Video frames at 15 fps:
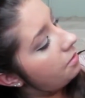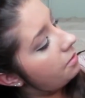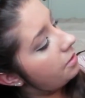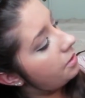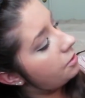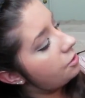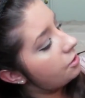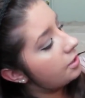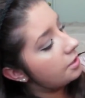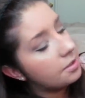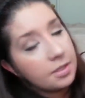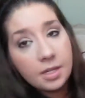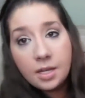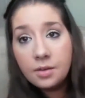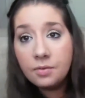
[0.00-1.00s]
as you can
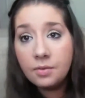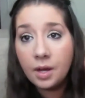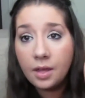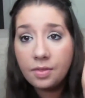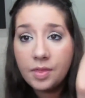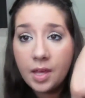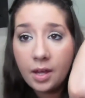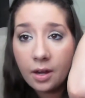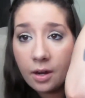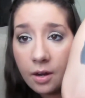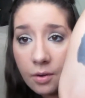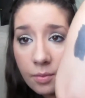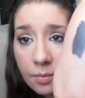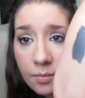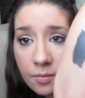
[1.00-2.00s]
see right
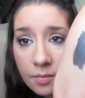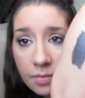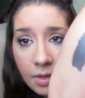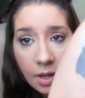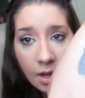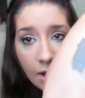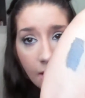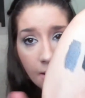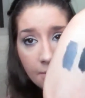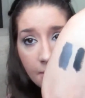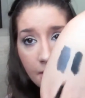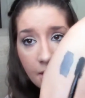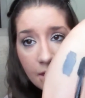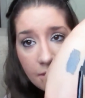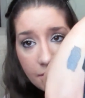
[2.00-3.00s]
there. Um,
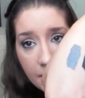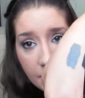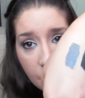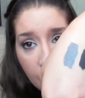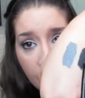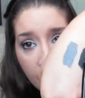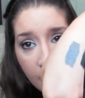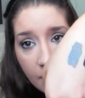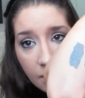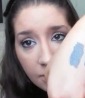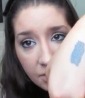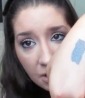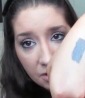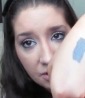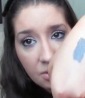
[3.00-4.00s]
this one right here
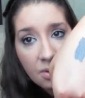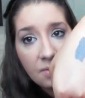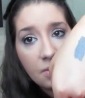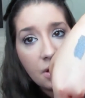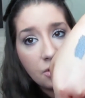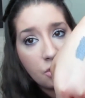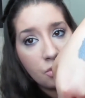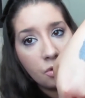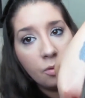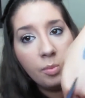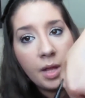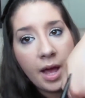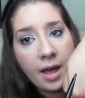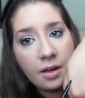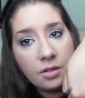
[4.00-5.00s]
is also a, a true
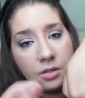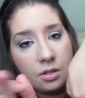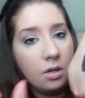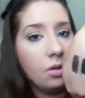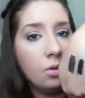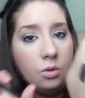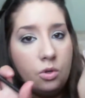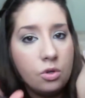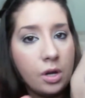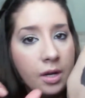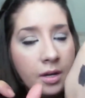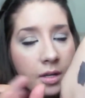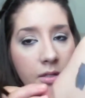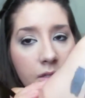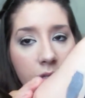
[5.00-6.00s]
black, so try
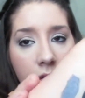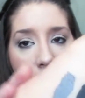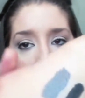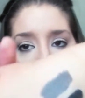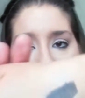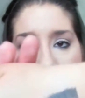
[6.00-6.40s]
not to